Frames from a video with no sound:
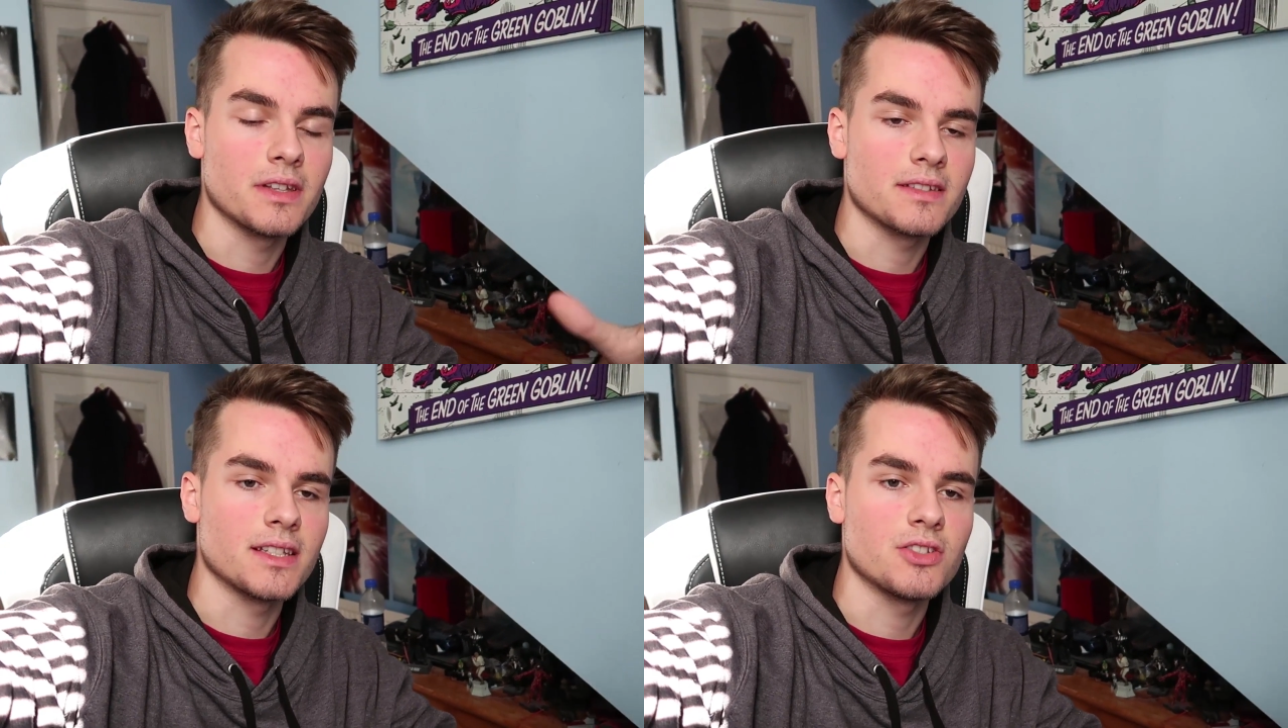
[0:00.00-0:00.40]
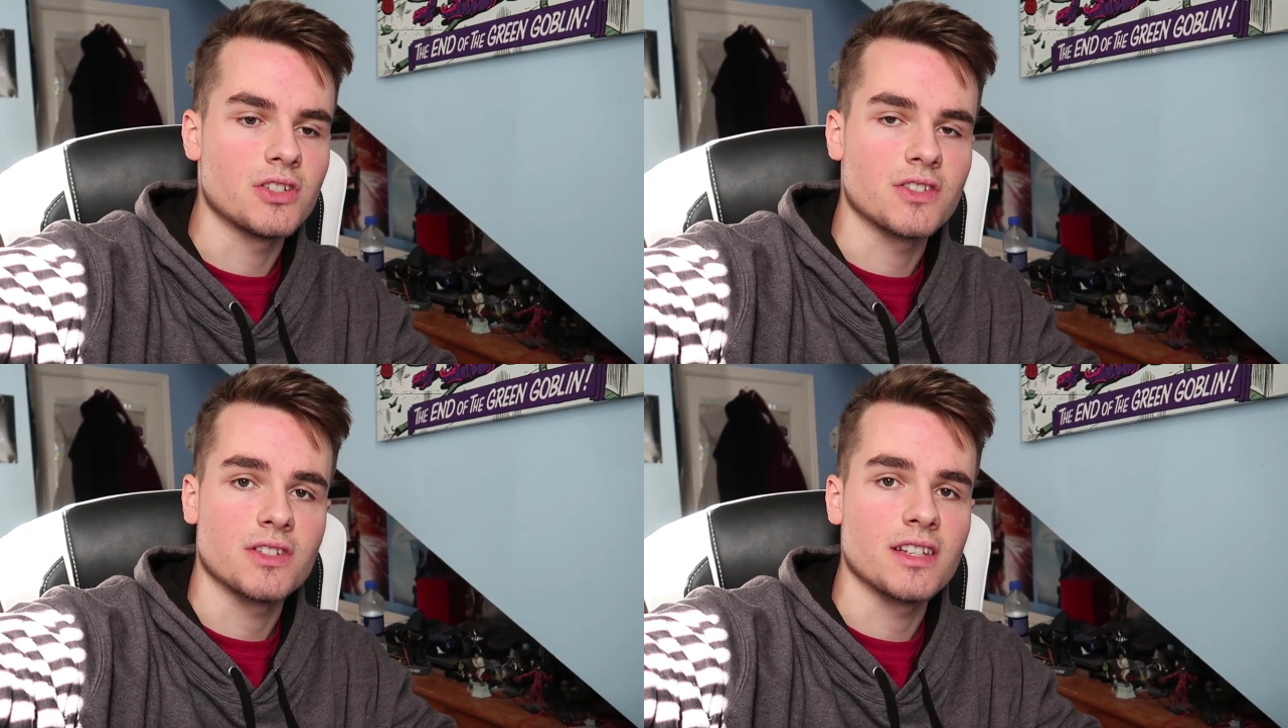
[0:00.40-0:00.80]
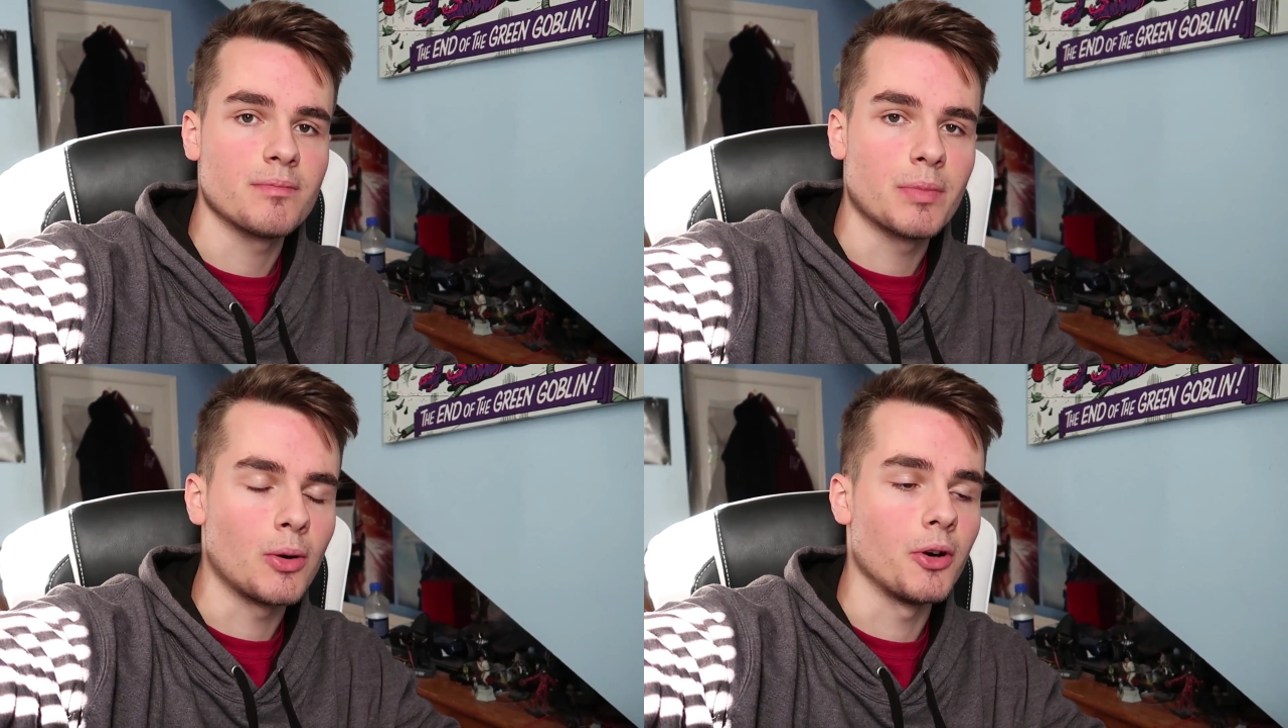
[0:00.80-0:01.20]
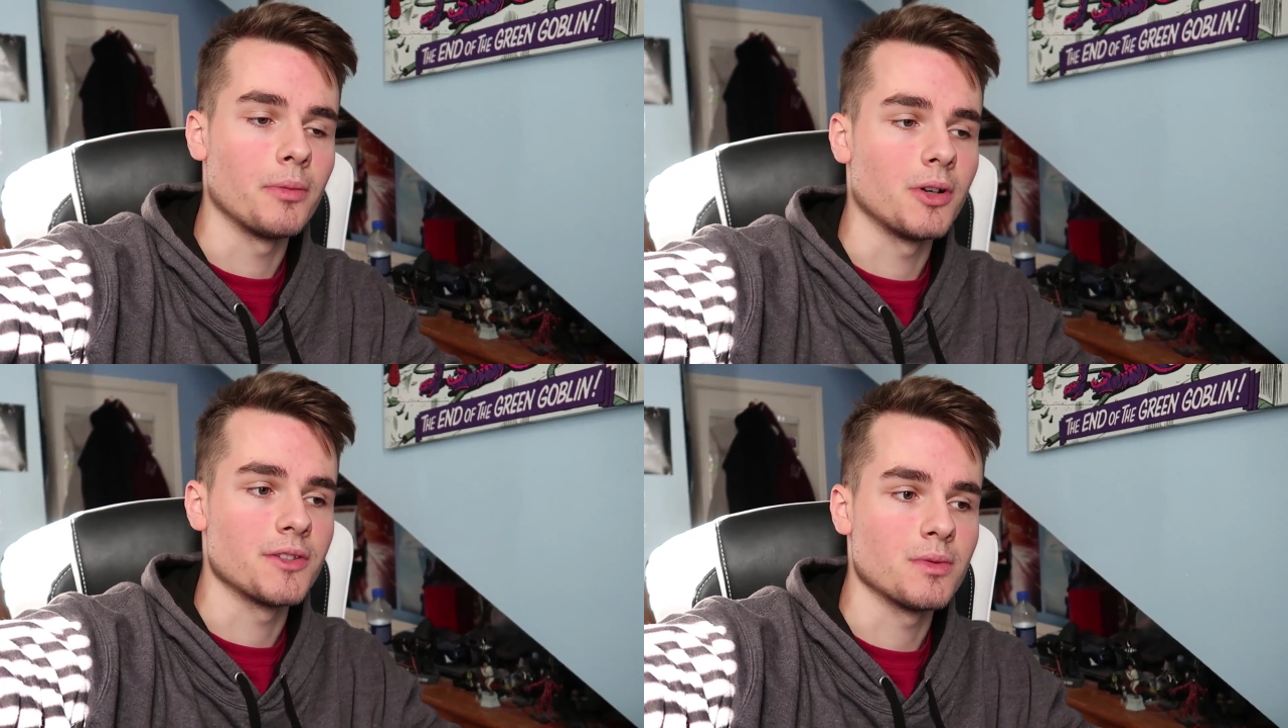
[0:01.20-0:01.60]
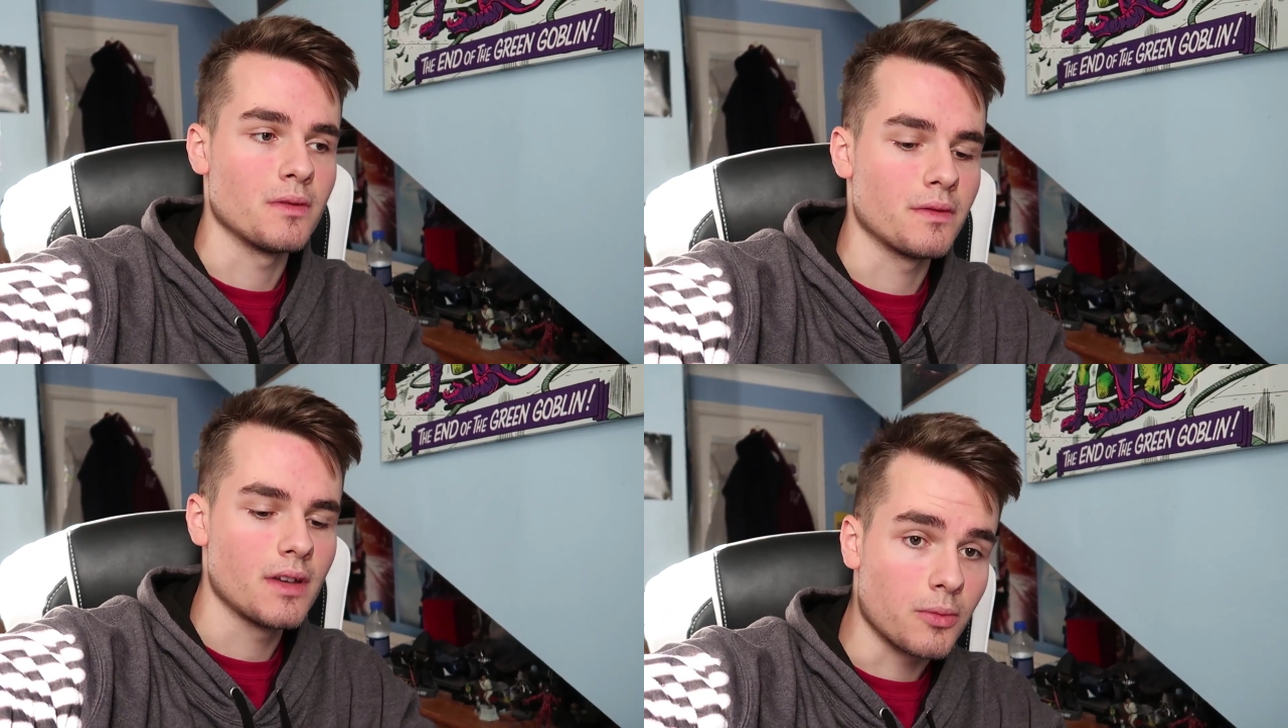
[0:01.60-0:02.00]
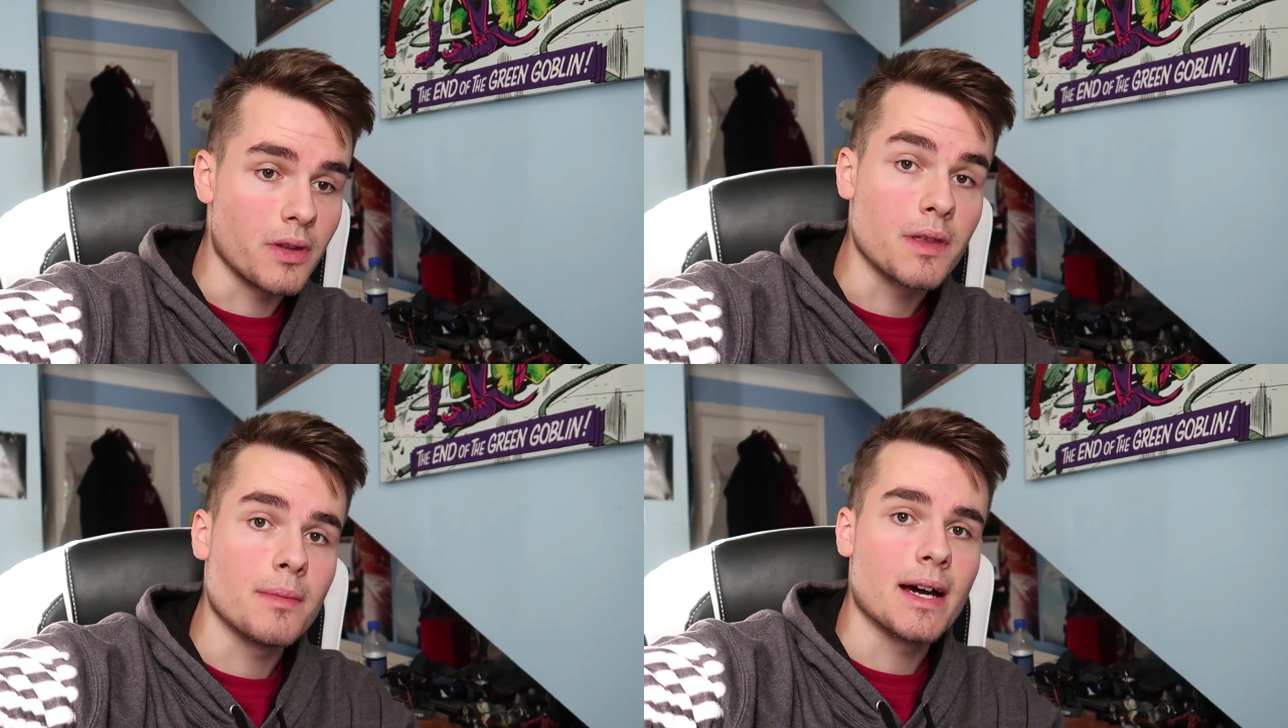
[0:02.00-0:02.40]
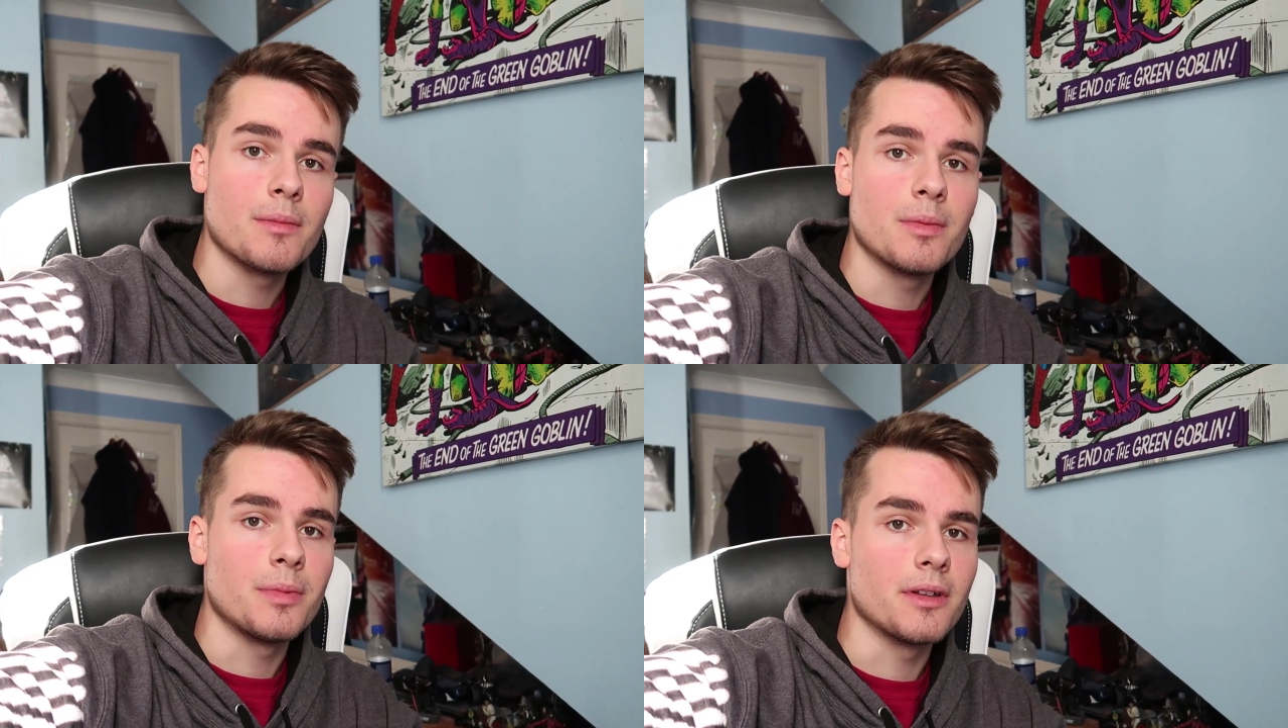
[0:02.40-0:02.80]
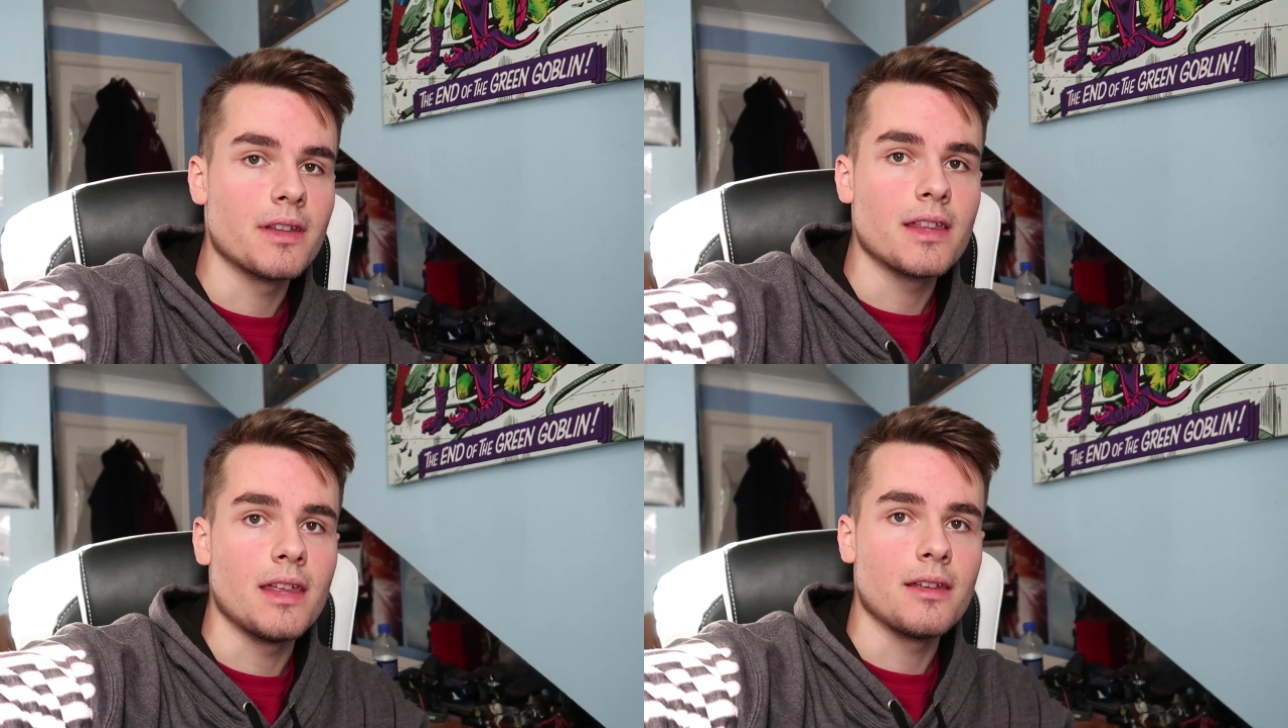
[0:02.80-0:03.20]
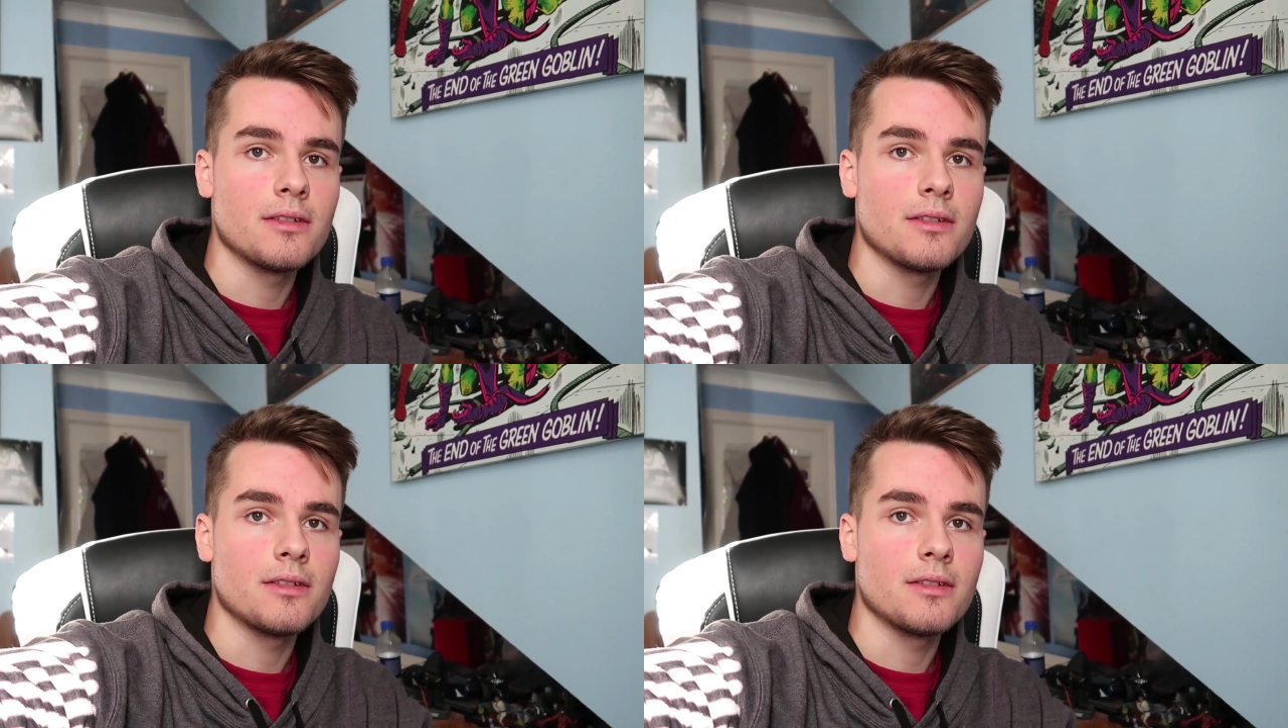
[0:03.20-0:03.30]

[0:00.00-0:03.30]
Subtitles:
It's literally just bolt-on mods with a map, but it